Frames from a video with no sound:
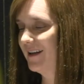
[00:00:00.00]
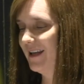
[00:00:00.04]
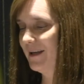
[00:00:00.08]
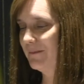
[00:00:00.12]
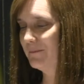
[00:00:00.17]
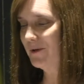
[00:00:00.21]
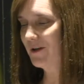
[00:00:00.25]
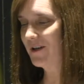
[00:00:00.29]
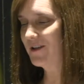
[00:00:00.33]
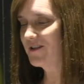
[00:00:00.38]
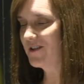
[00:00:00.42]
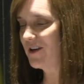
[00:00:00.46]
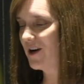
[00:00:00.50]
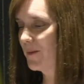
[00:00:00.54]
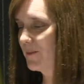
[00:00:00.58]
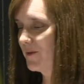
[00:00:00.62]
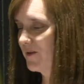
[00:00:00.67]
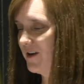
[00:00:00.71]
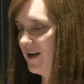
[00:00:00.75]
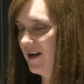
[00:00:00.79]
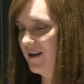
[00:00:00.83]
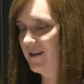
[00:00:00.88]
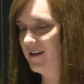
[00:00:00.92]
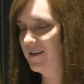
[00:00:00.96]
He put his arm
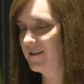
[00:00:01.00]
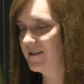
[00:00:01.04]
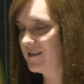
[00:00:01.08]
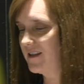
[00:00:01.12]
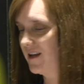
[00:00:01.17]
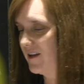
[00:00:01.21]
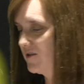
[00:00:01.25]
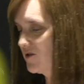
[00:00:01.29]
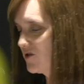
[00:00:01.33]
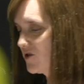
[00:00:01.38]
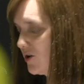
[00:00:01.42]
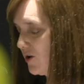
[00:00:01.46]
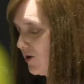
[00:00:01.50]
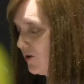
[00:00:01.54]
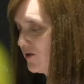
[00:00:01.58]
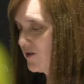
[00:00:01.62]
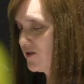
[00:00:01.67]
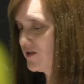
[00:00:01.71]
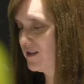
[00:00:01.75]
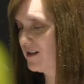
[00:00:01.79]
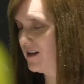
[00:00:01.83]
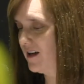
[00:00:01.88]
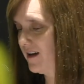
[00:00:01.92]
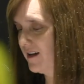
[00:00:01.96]
around his son's
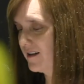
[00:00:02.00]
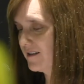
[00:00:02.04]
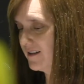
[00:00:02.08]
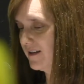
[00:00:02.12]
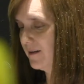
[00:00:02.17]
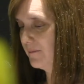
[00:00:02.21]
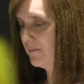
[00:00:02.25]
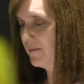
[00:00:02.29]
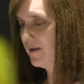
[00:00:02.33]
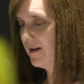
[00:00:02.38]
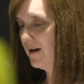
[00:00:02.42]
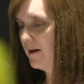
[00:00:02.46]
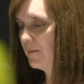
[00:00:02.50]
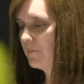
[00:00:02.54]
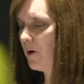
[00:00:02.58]
shoulders and hugged him.